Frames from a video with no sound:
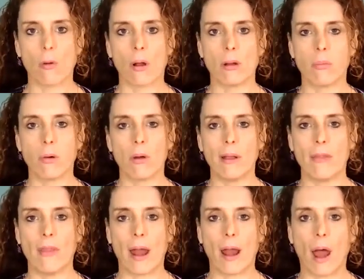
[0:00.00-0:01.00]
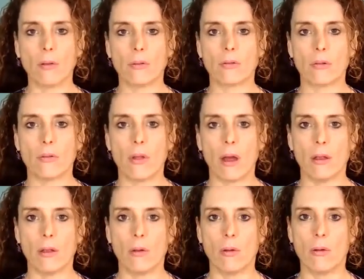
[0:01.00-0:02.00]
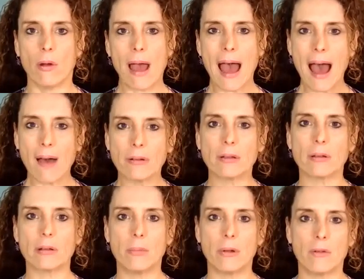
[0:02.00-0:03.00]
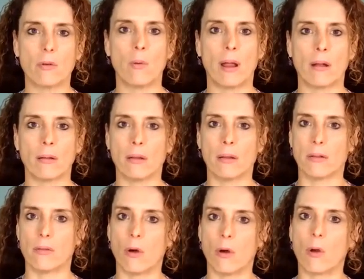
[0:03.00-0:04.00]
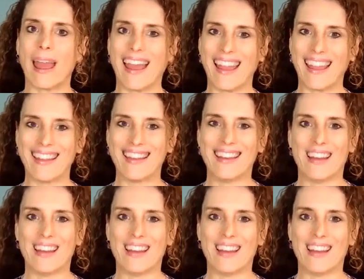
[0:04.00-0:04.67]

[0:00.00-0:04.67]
want to point that out so that you have a little bit of awareness of, okay,